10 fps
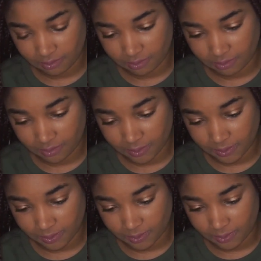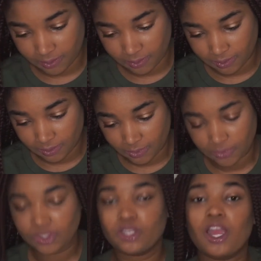love him.
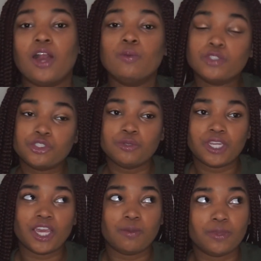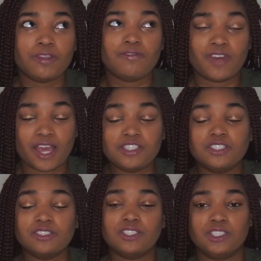How would you name your
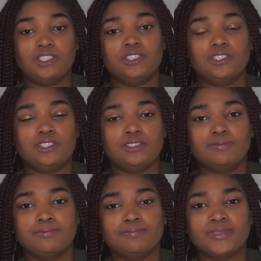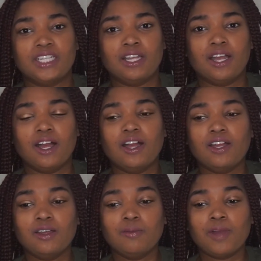fashion sense?
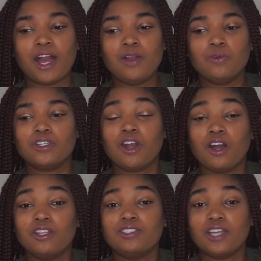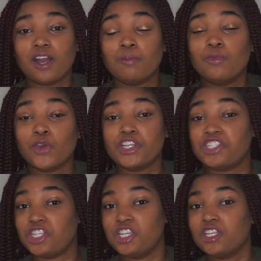I will call it tomboy
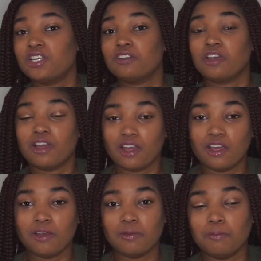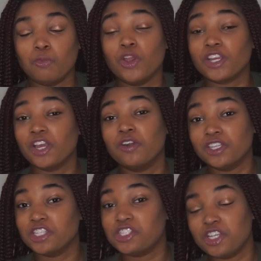chic, working
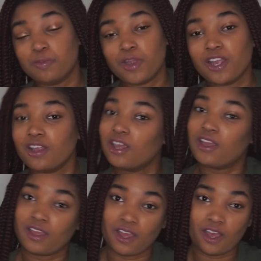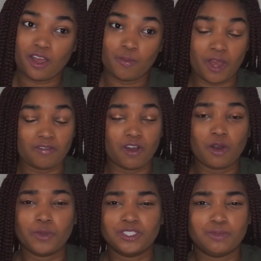on the chic part. I've
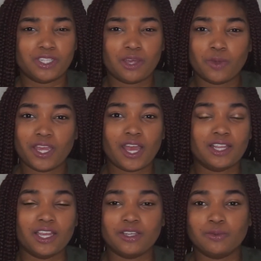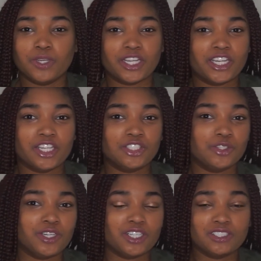always been that way. I like wearing
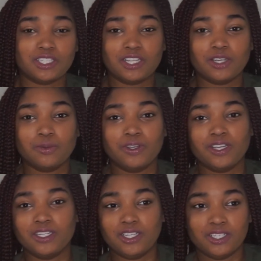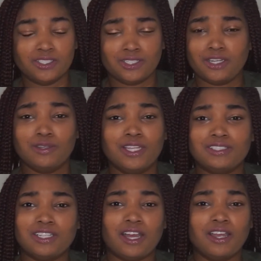Jordans, I like wearing Adidas, and I know
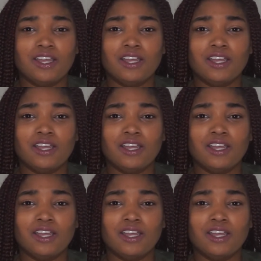that's not